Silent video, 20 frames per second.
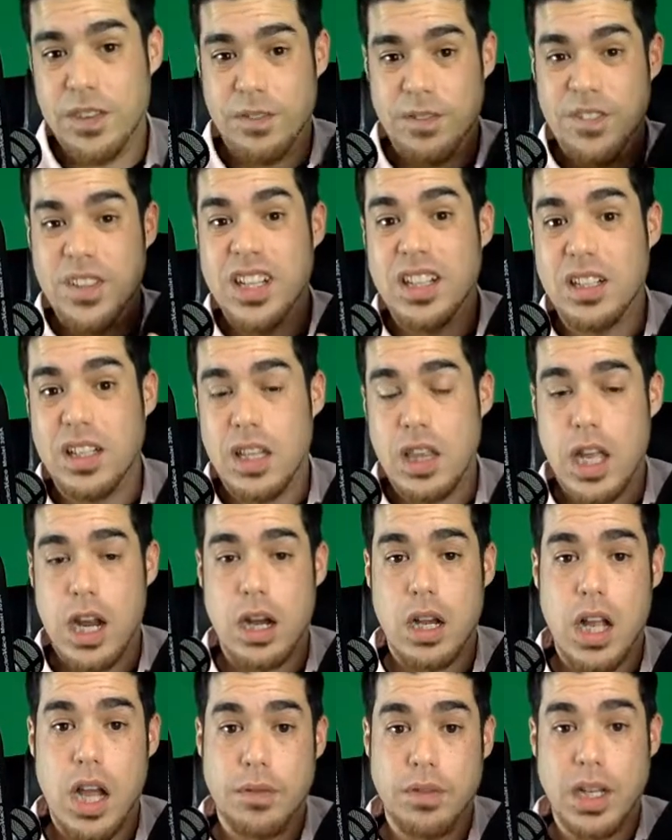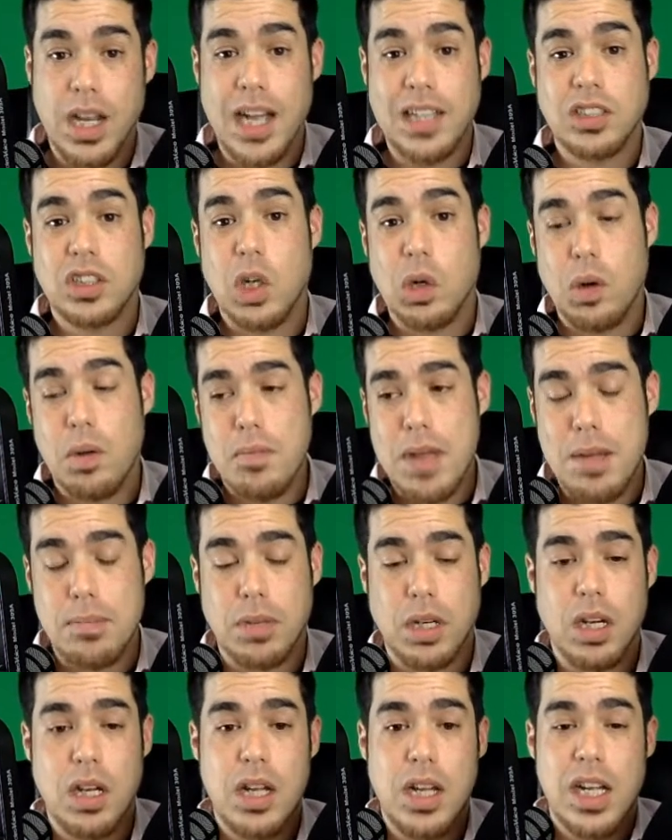fill in there. Now, if you guys don't
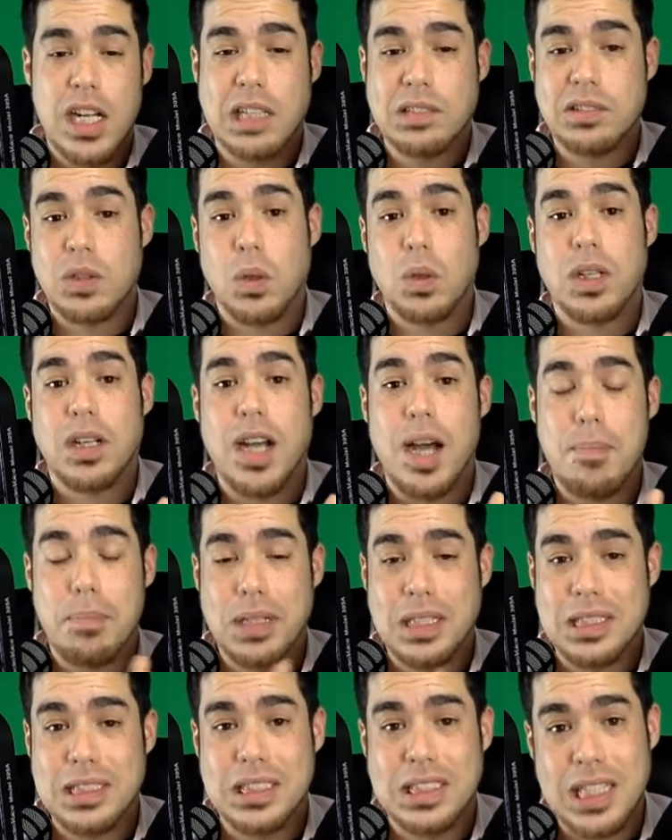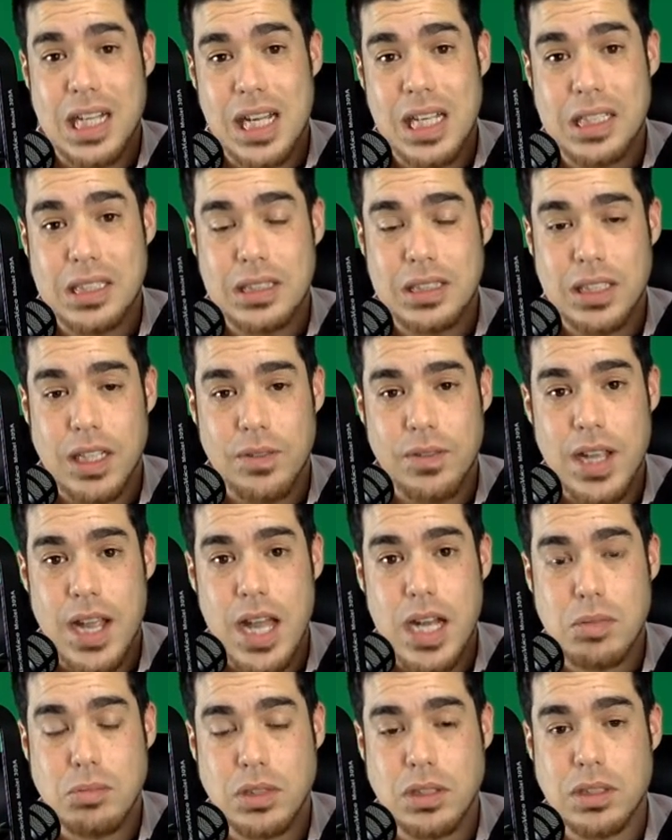remember, I sold a couple of giant stuffed
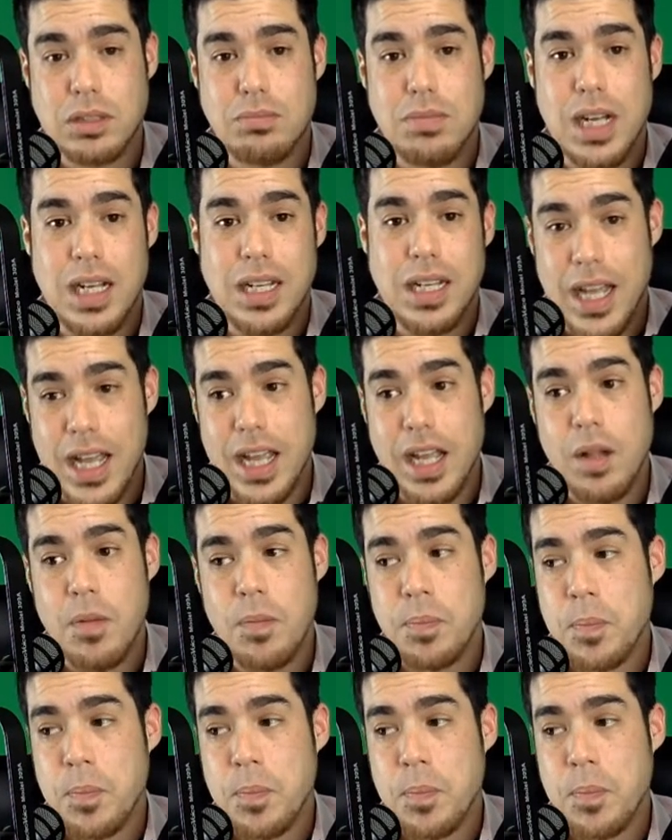animals in my day.